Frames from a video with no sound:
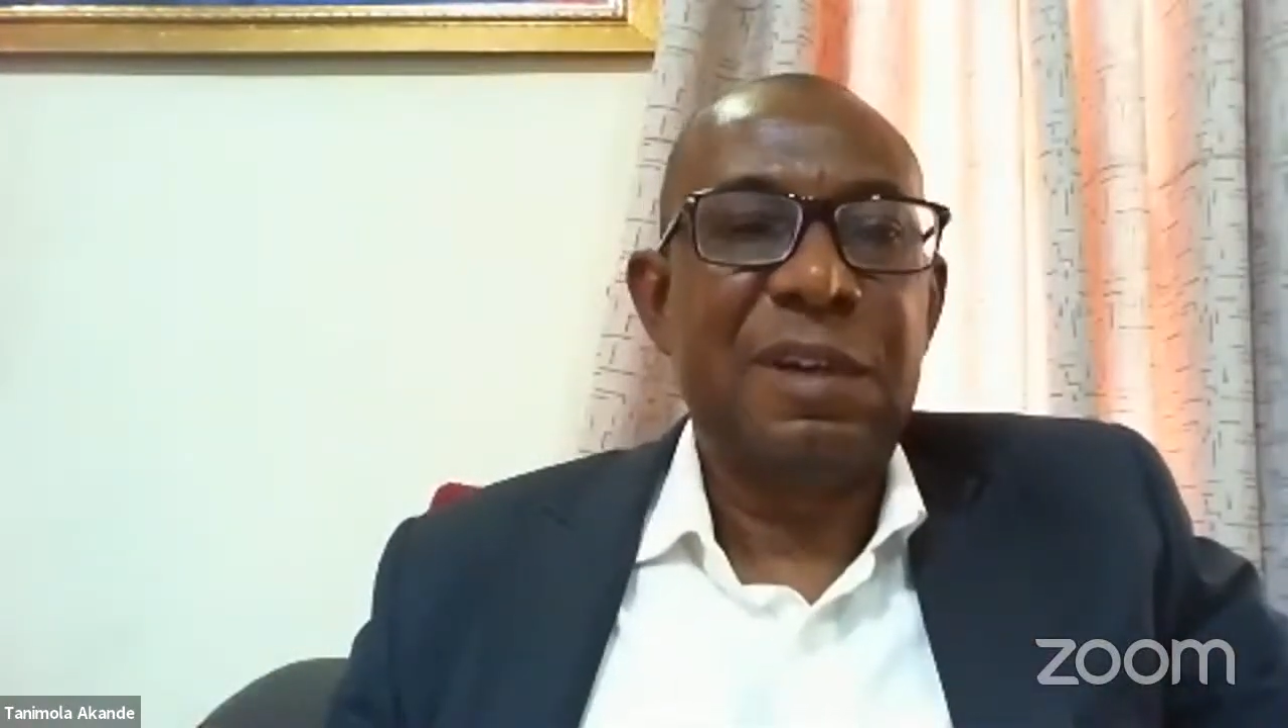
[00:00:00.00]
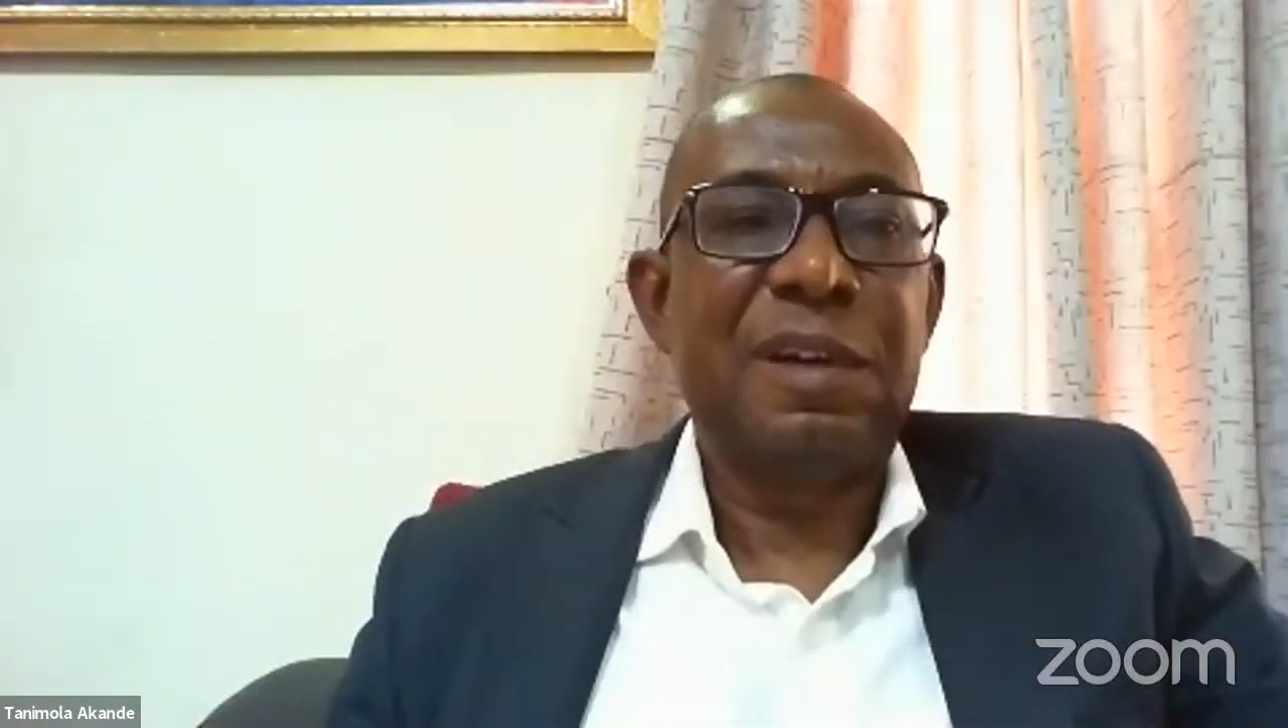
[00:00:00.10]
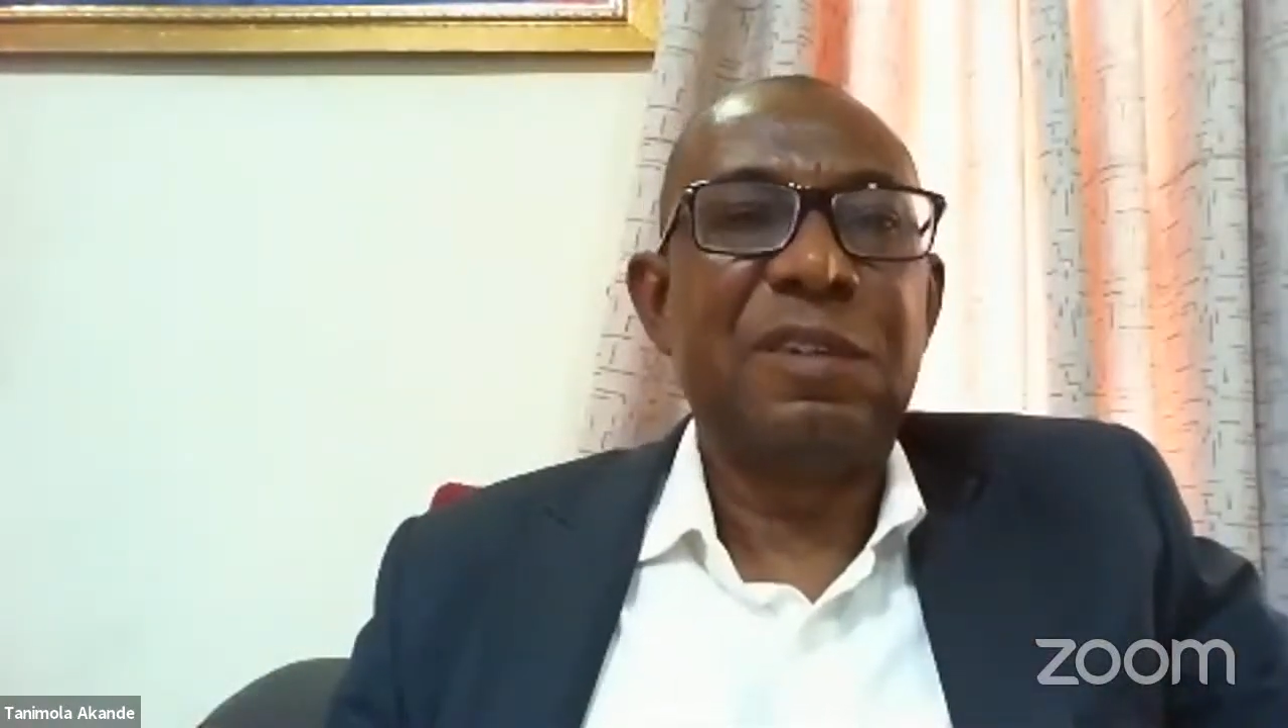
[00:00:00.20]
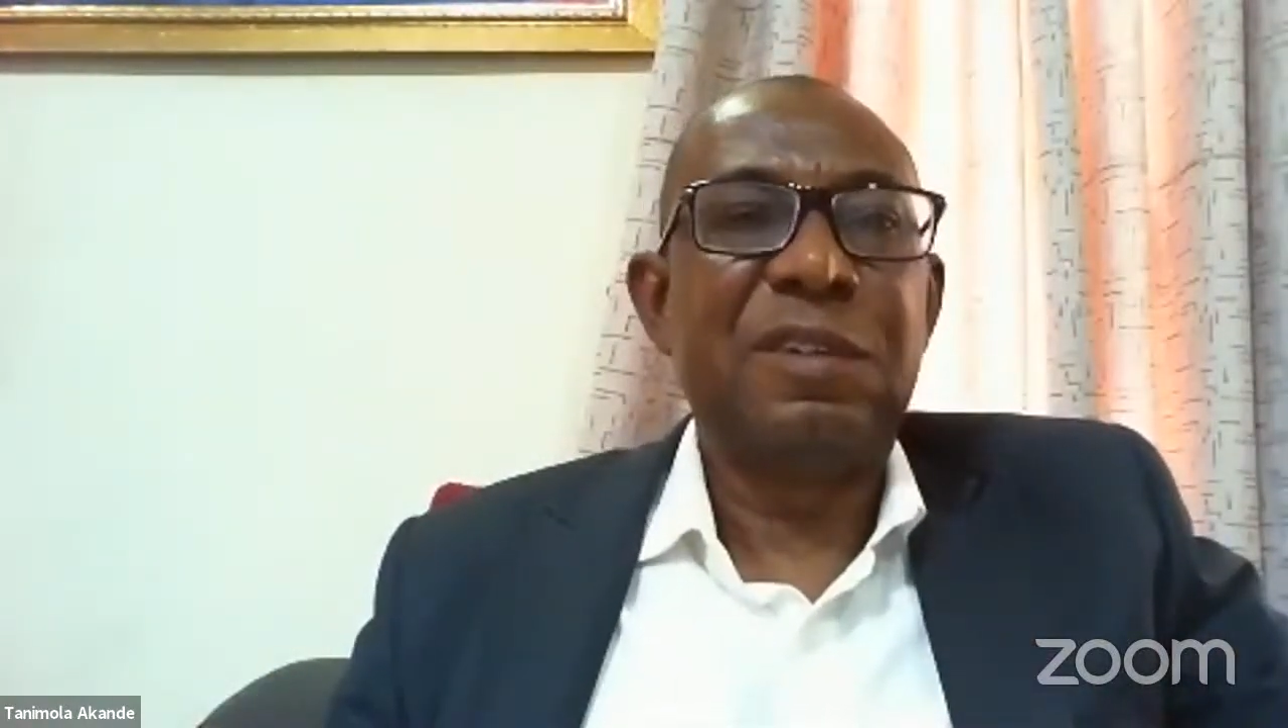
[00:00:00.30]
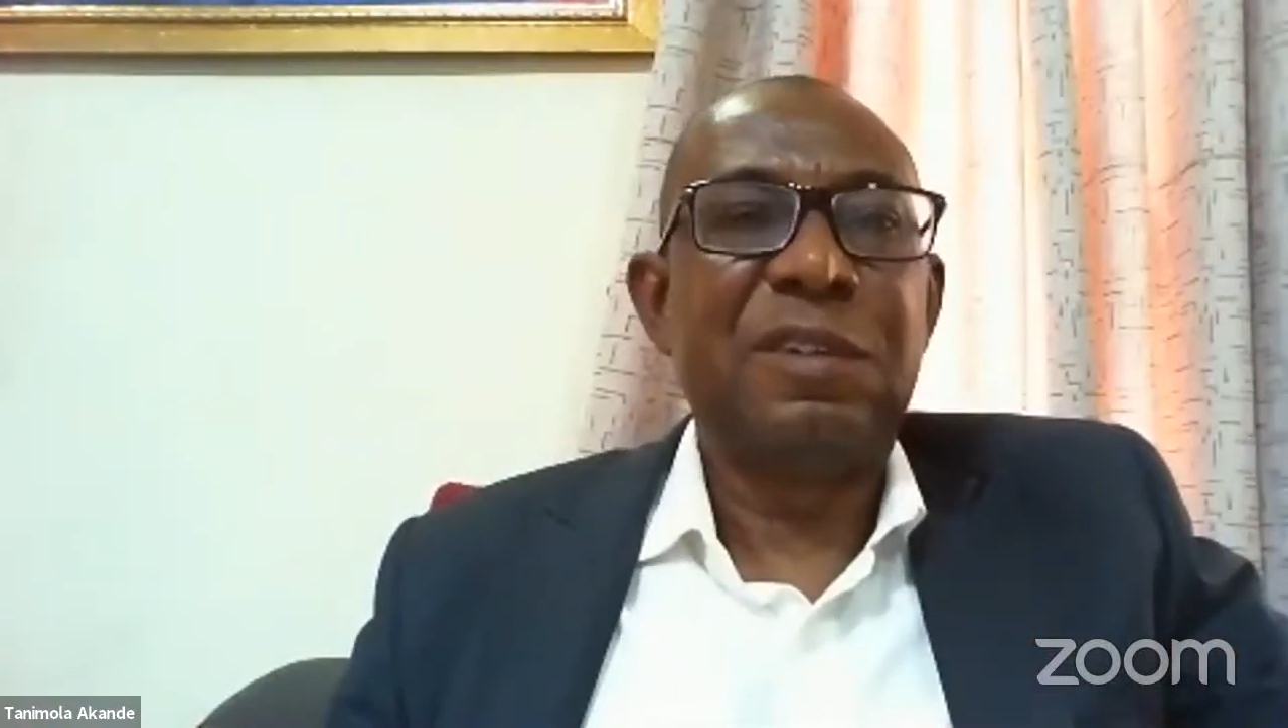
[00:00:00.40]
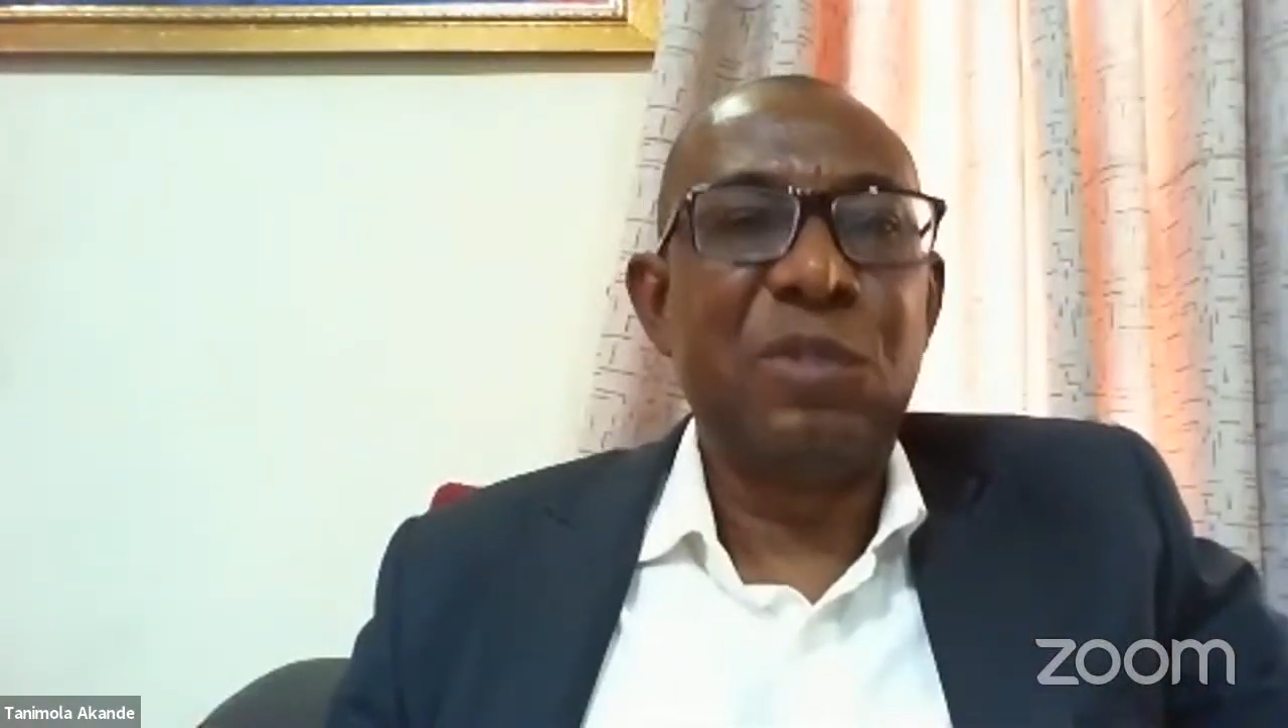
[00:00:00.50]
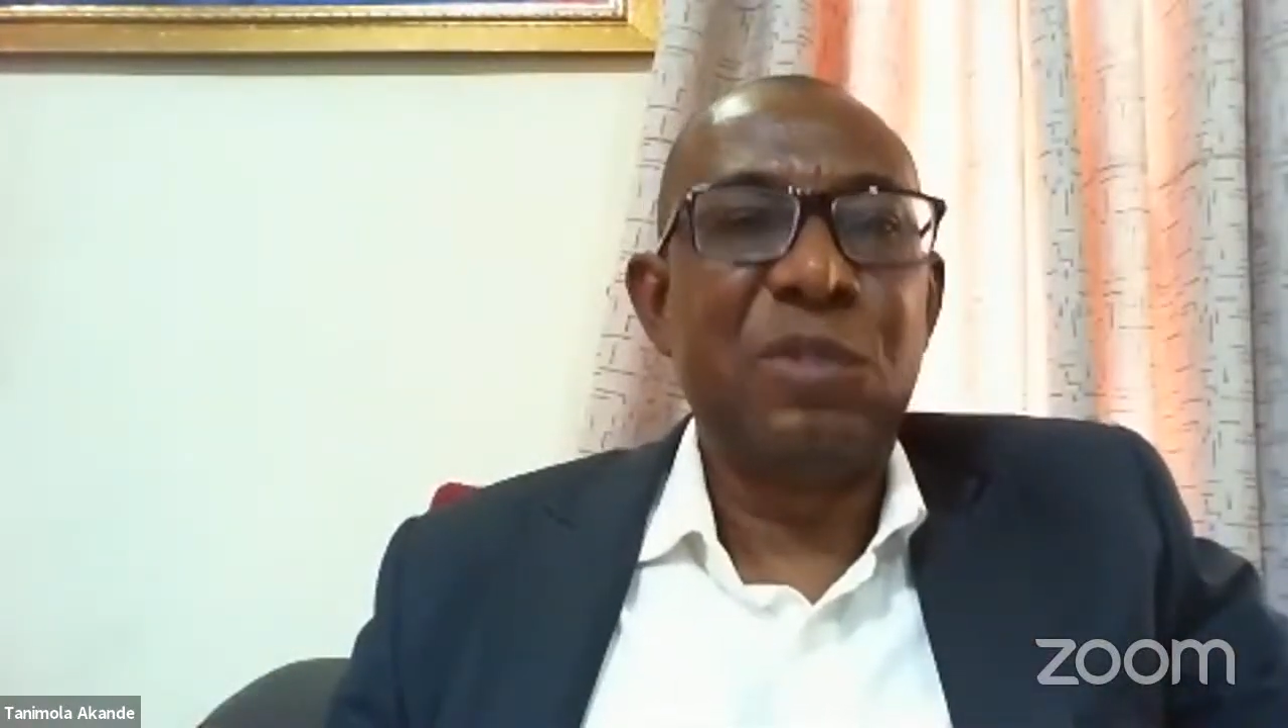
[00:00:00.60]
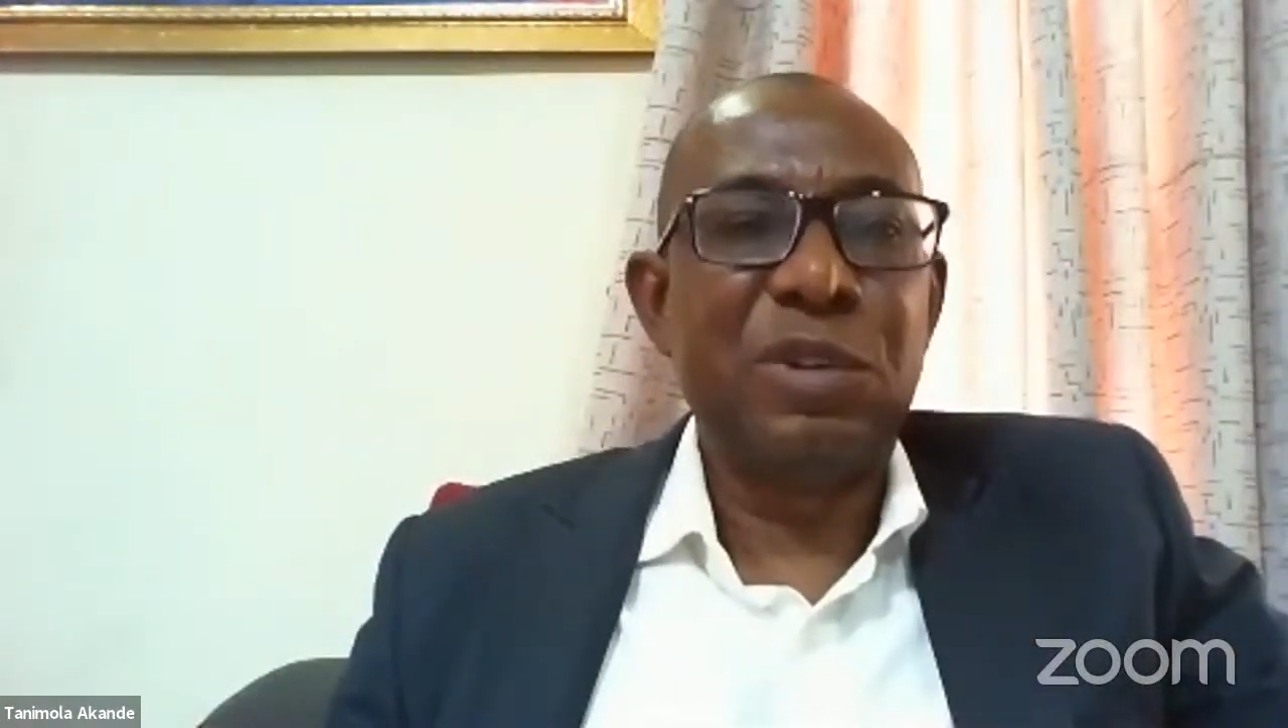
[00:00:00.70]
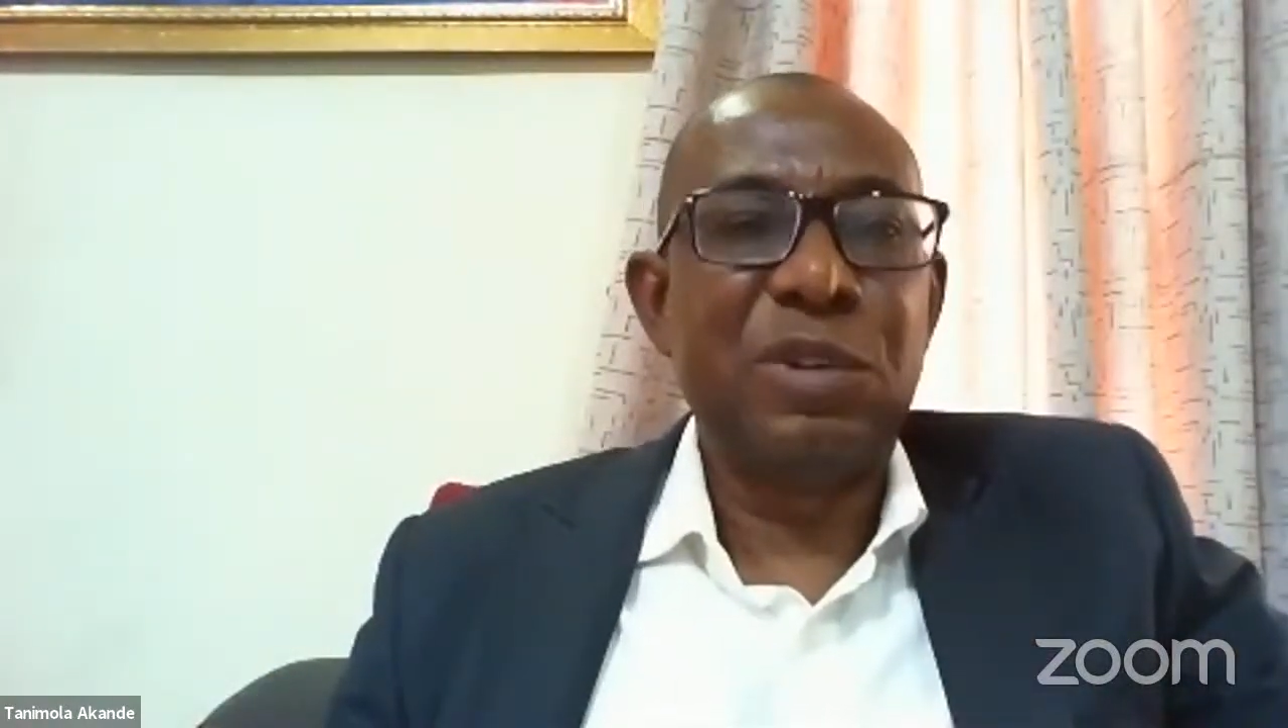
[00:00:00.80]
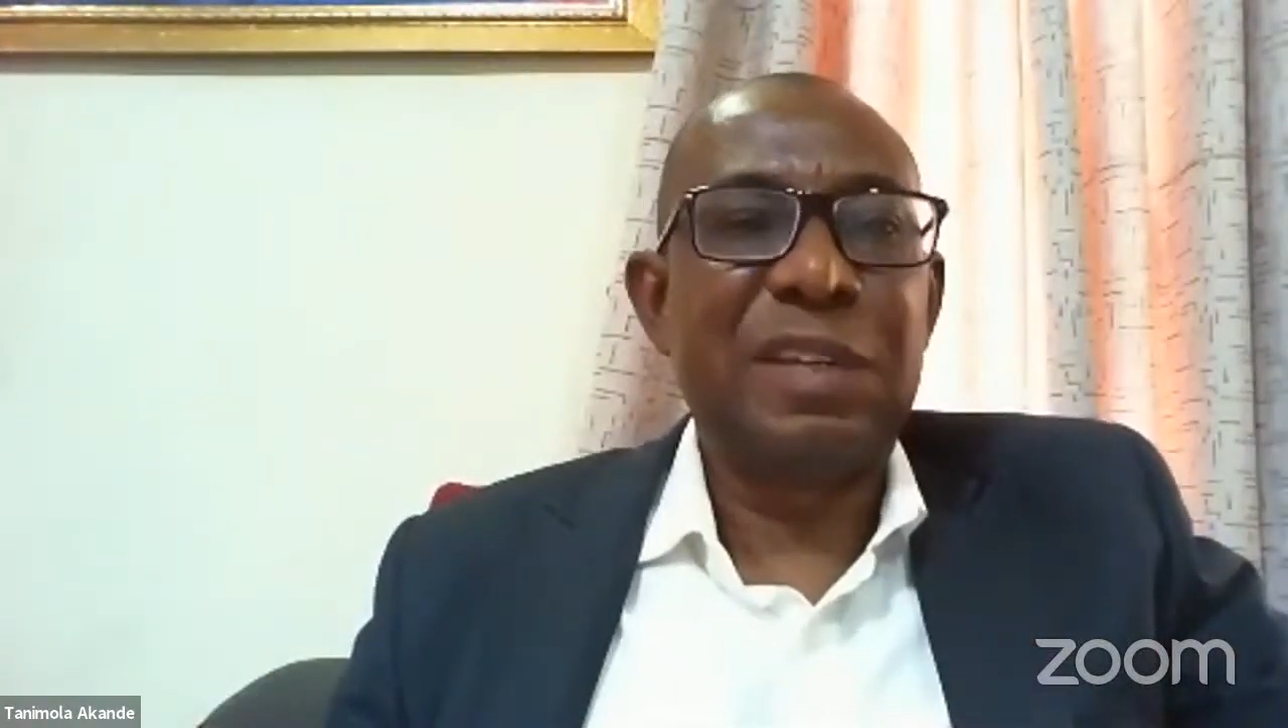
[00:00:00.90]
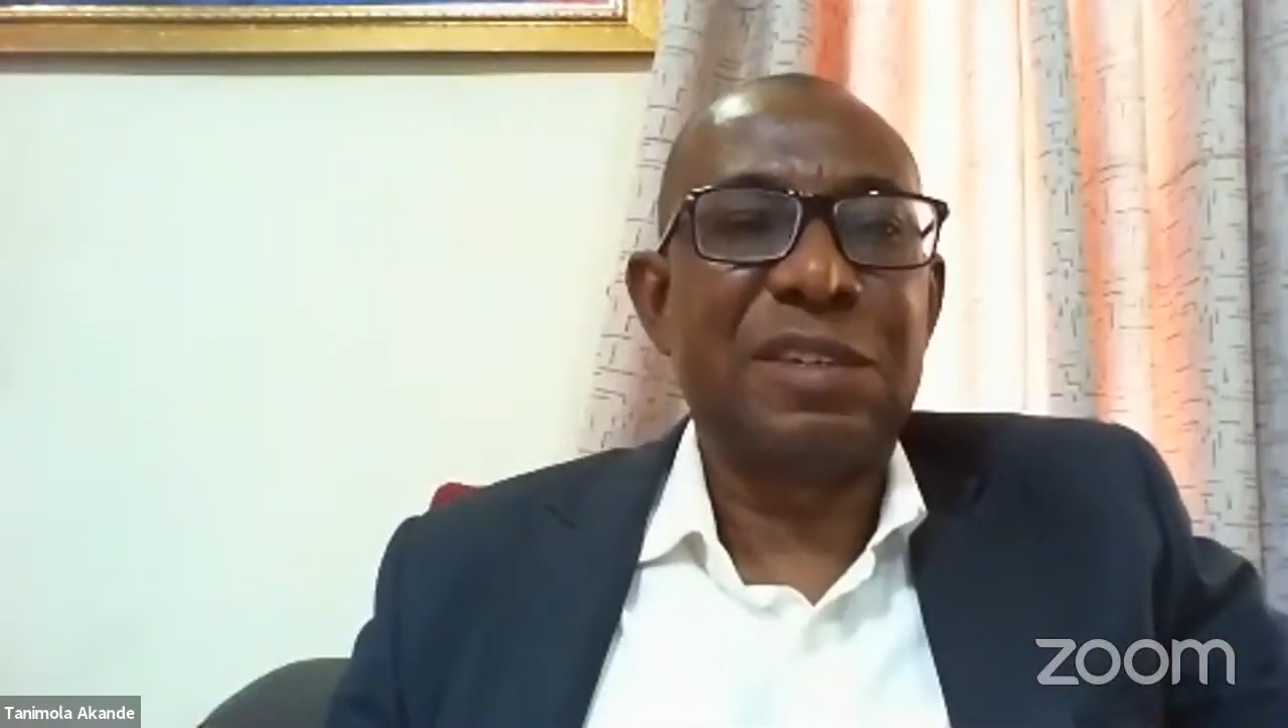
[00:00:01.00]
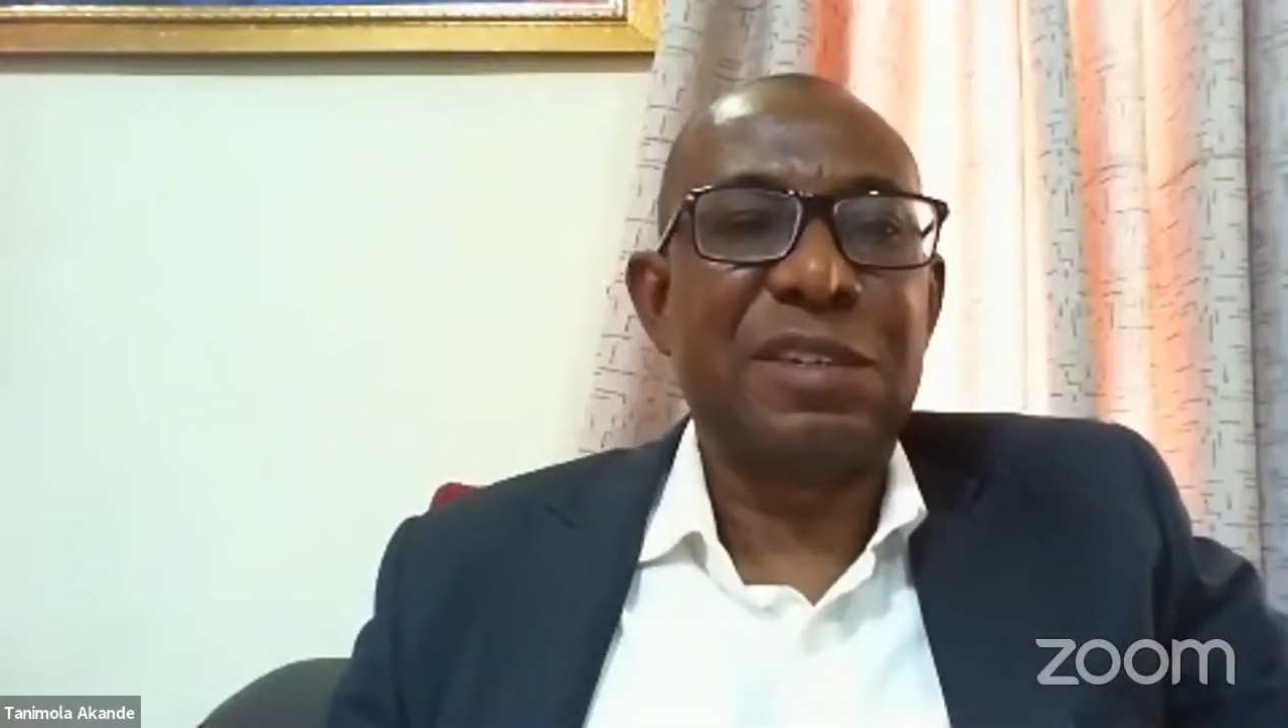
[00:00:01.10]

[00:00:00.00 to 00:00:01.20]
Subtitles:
know that